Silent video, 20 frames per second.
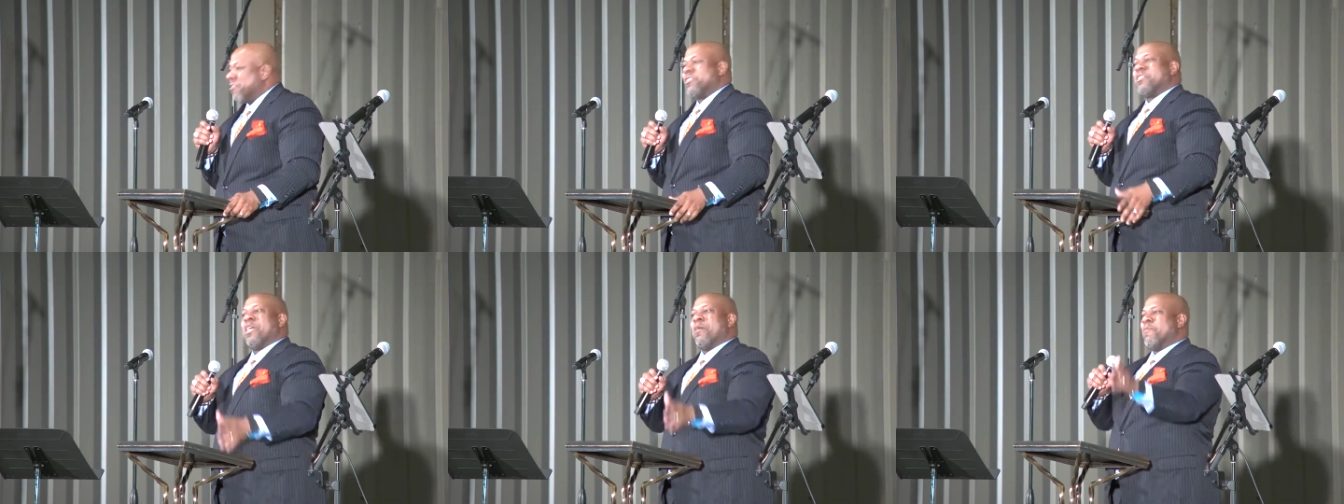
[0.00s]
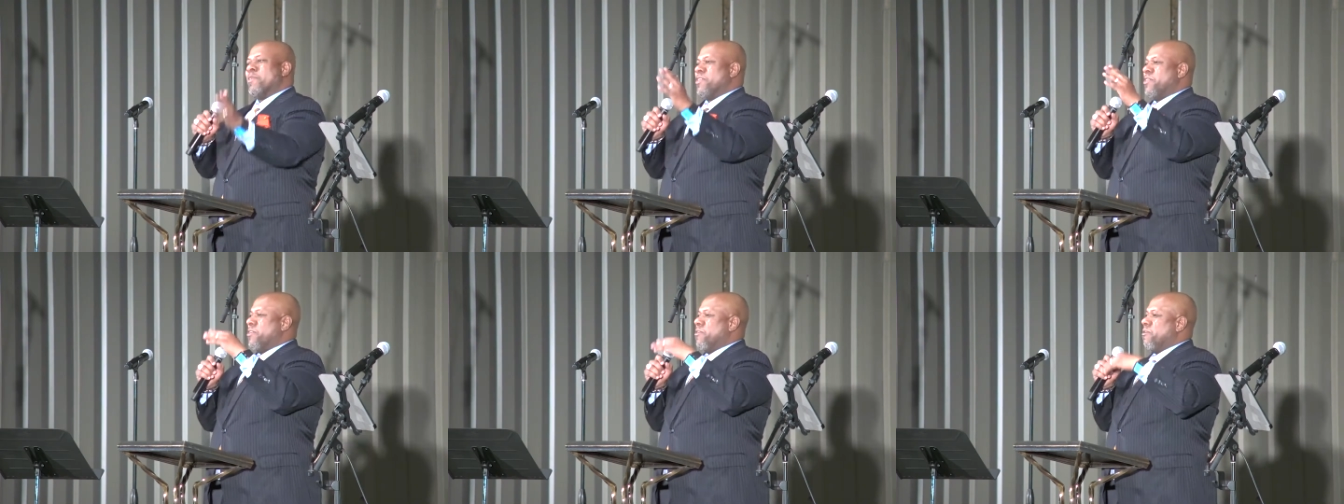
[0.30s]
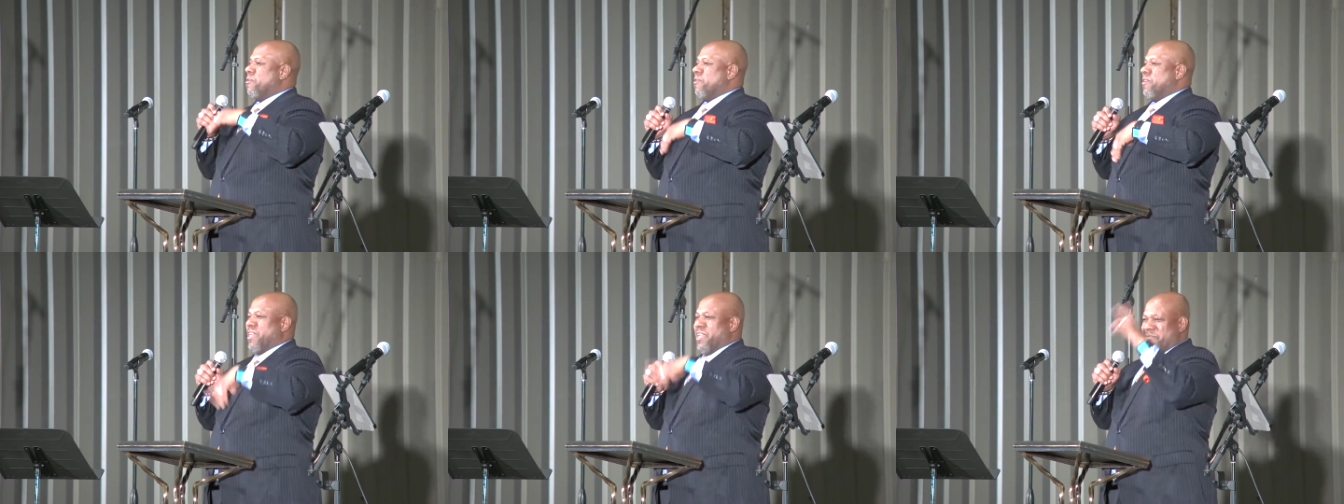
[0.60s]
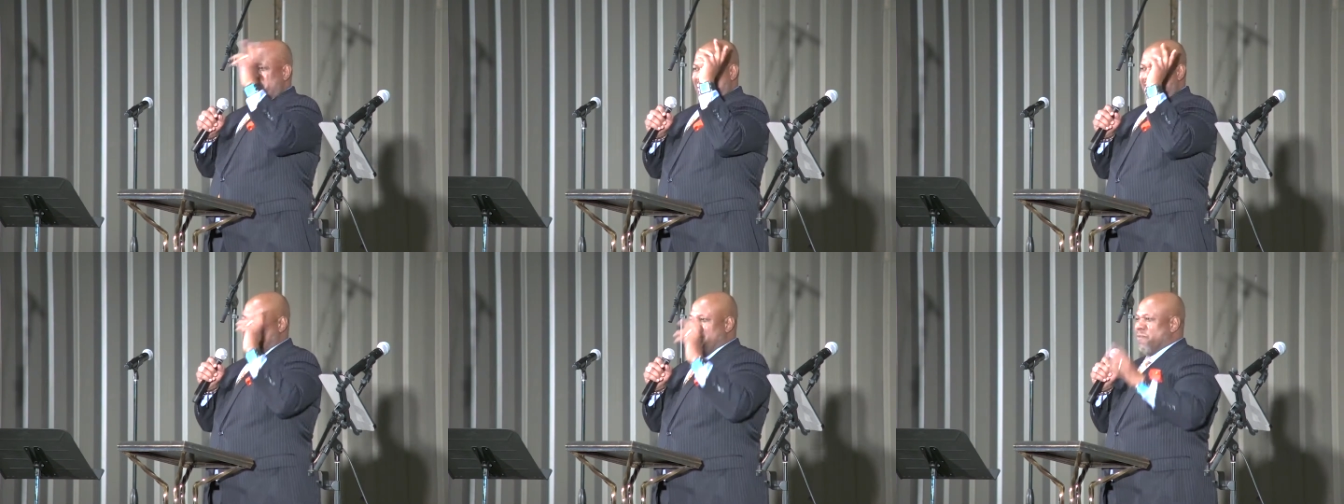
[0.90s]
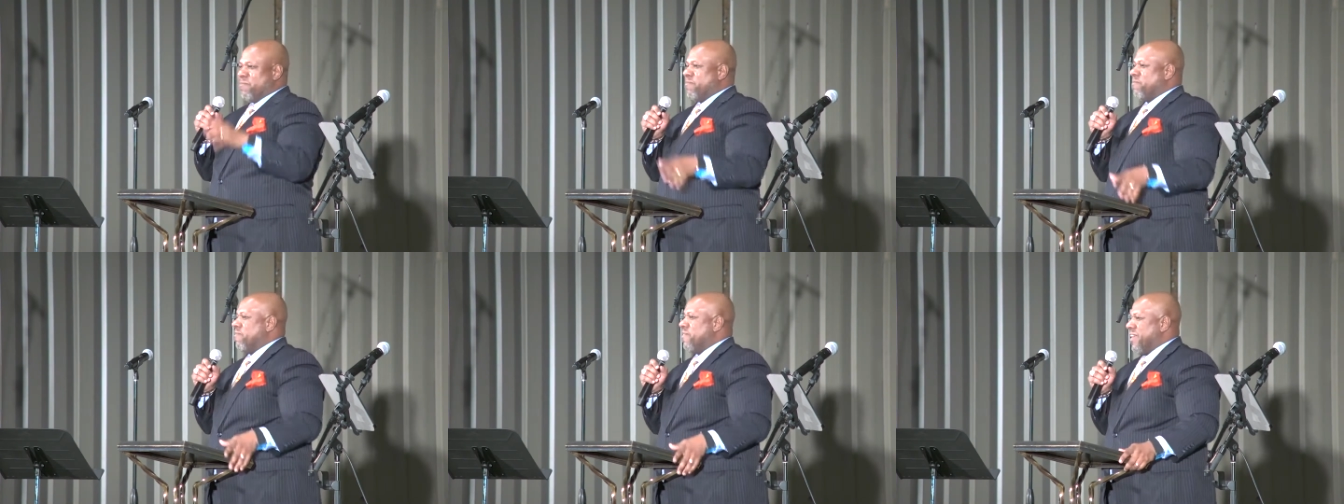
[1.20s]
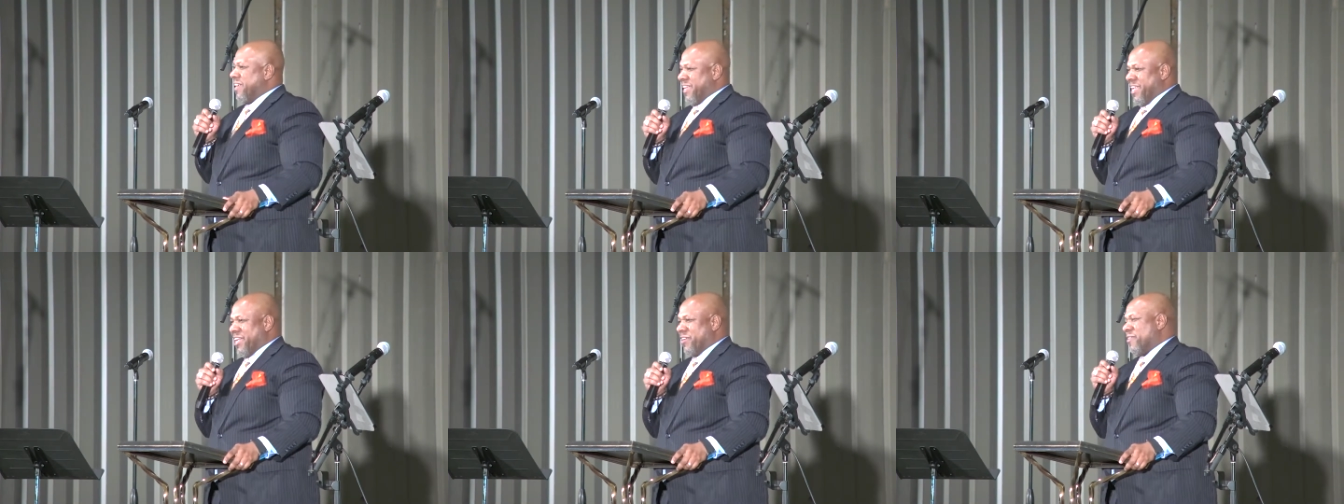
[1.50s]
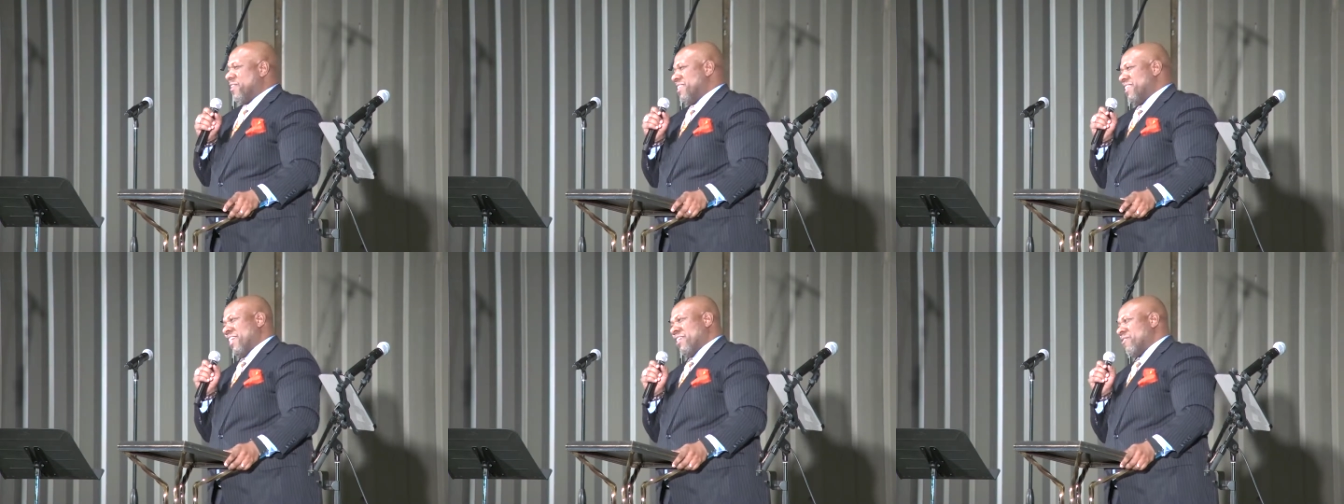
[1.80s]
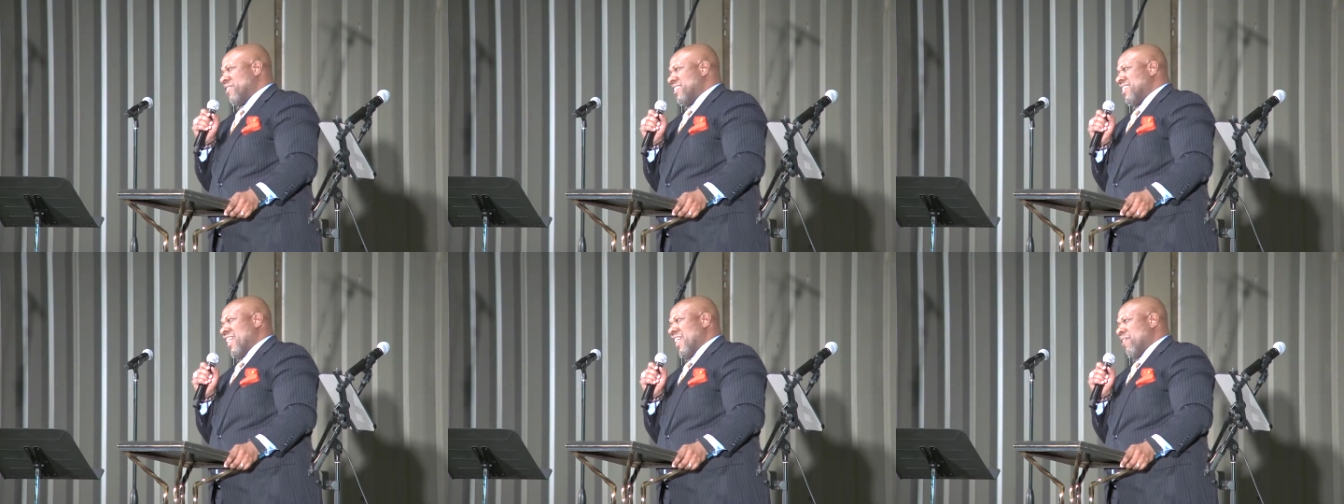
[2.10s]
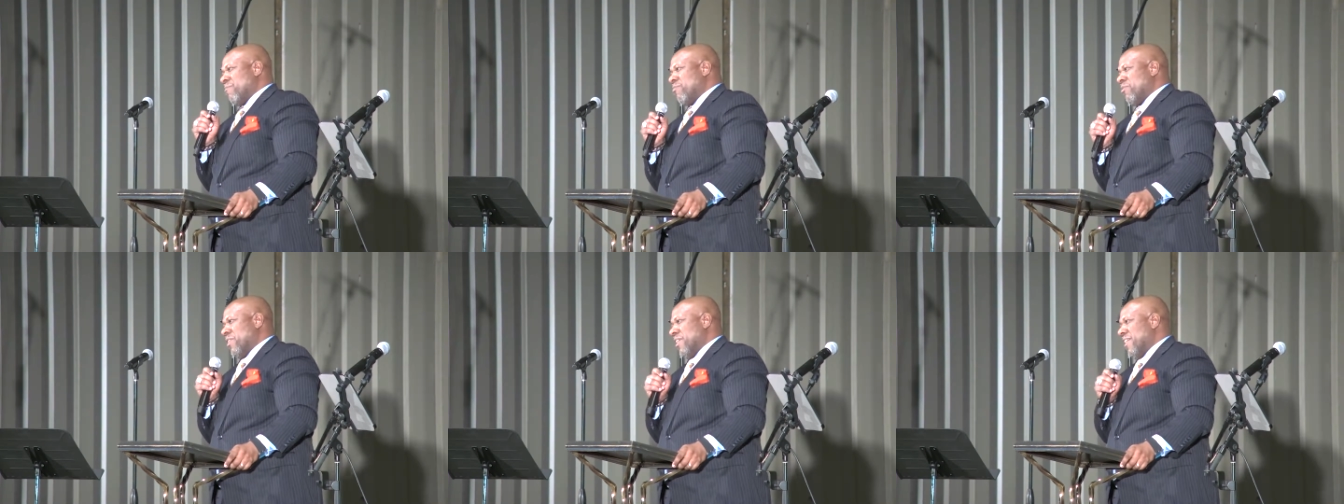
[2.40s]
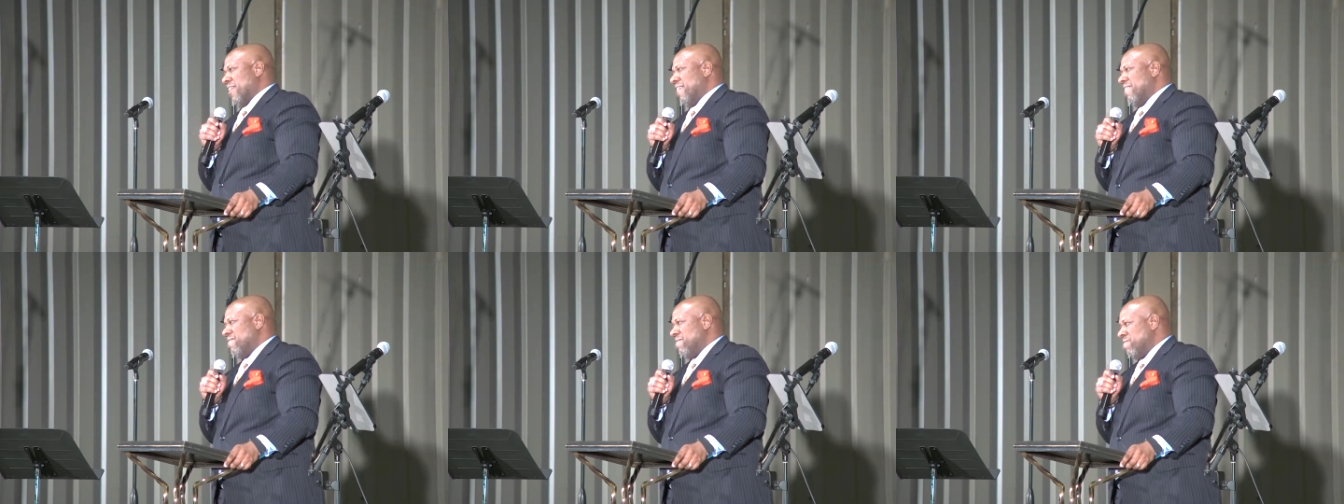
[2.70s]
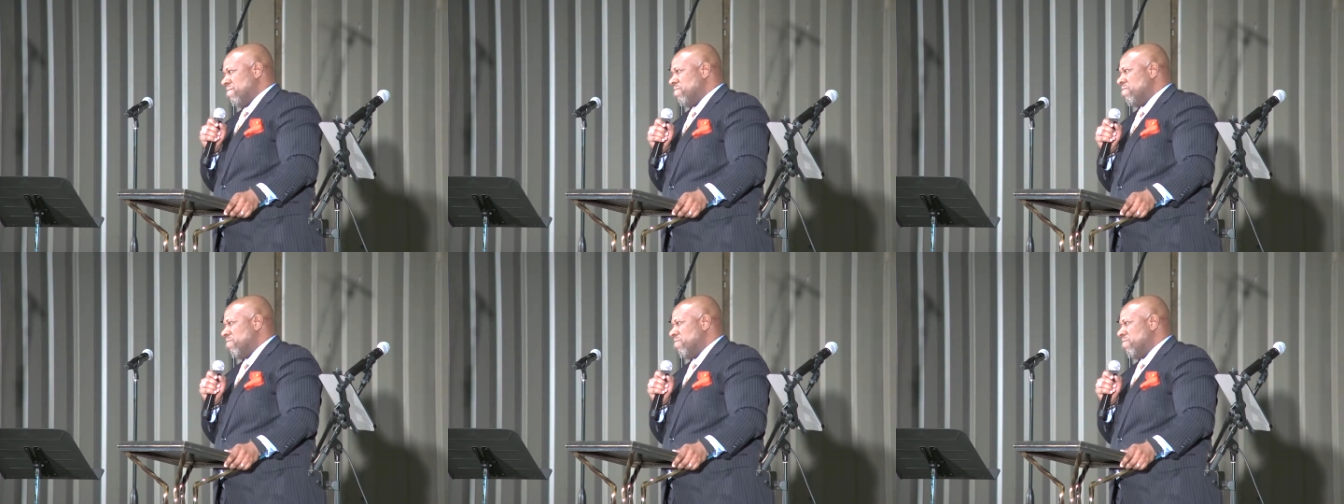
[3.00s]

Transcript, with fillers: Oh, some of you lifted up a hickory dickory dock prayer.